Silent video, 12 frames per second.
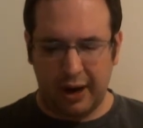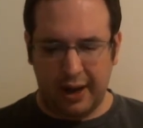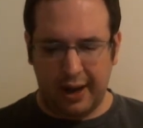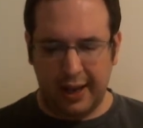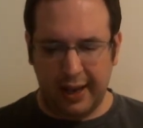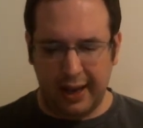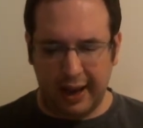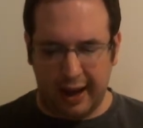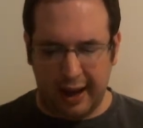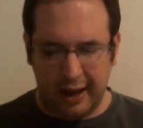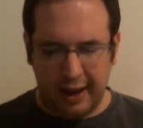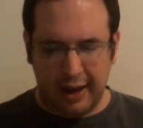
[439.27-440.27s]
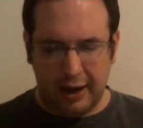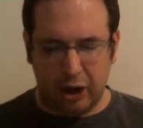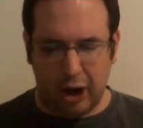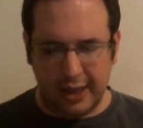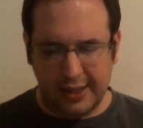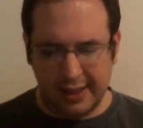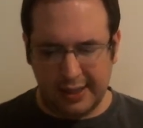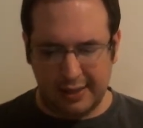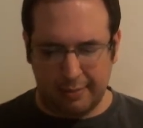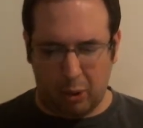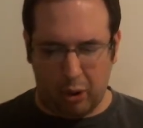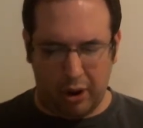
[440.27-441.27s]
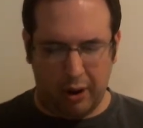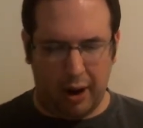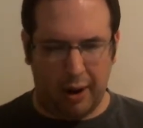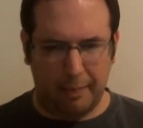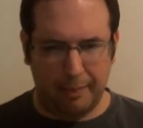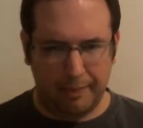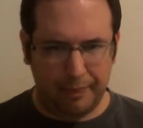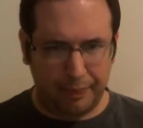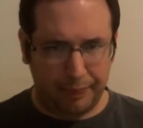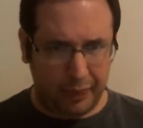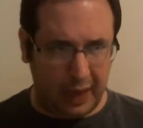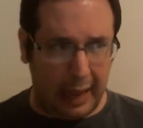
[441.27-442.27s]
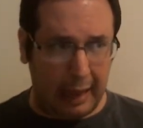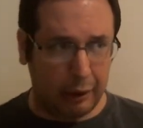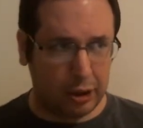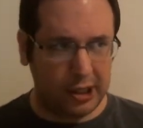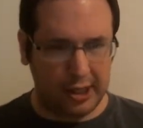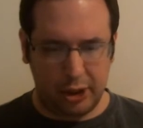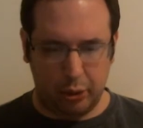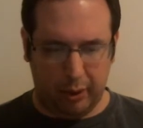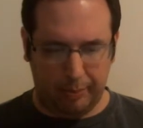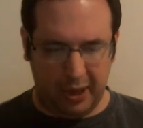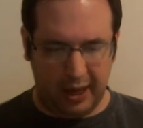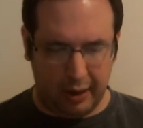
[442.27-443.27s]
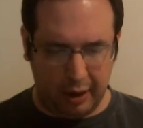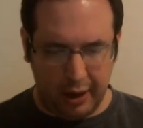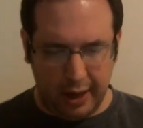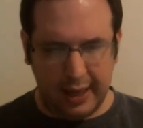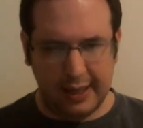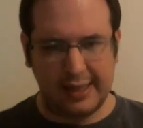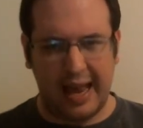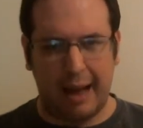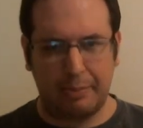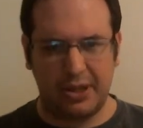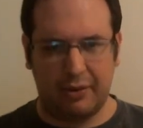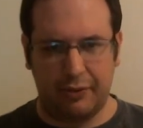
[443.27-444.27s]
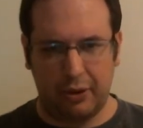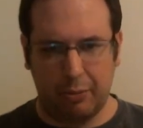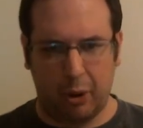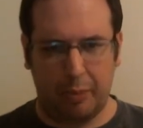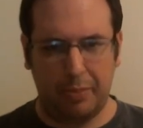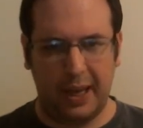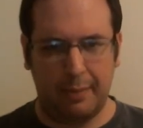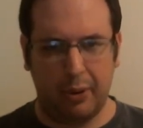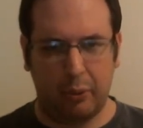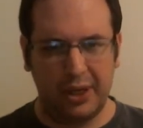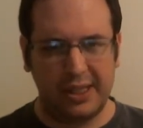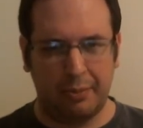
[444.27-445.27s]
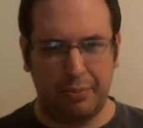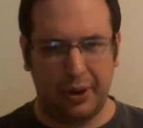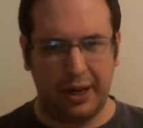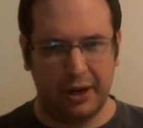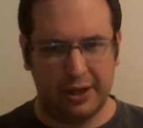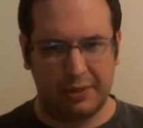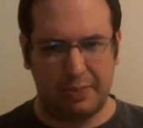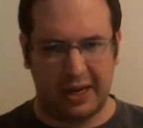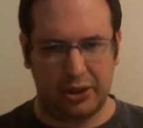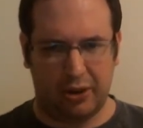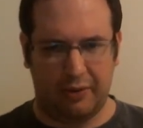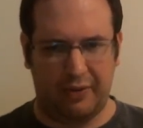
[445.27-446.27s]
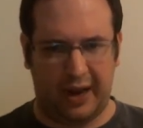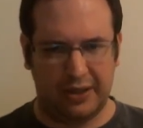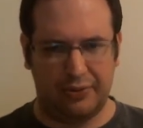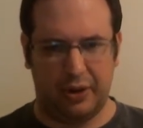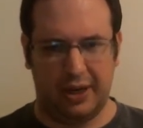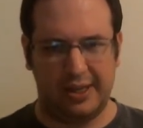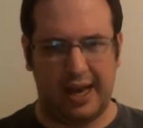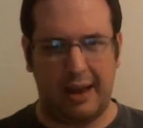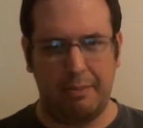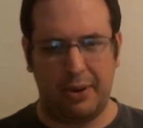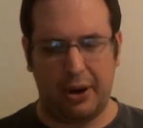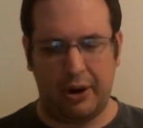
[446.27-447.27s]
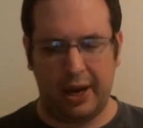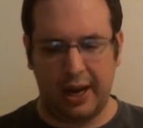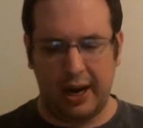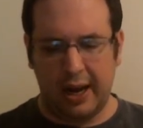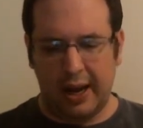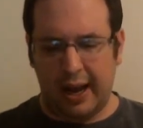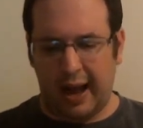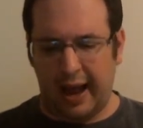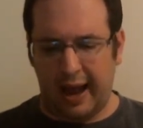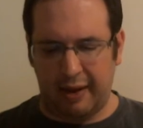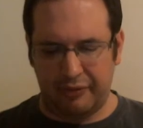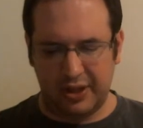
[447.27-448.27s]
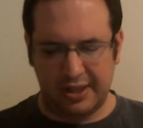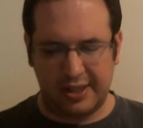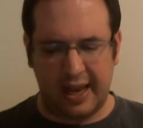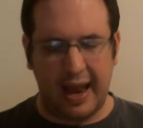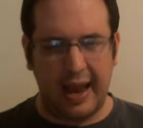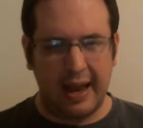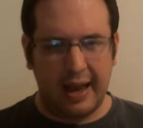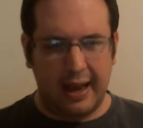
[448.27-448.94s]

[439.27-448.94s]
He uh, causes some more um, energy to appear. He zaps a few more people with some pretty good special effects for the time period, I have to say.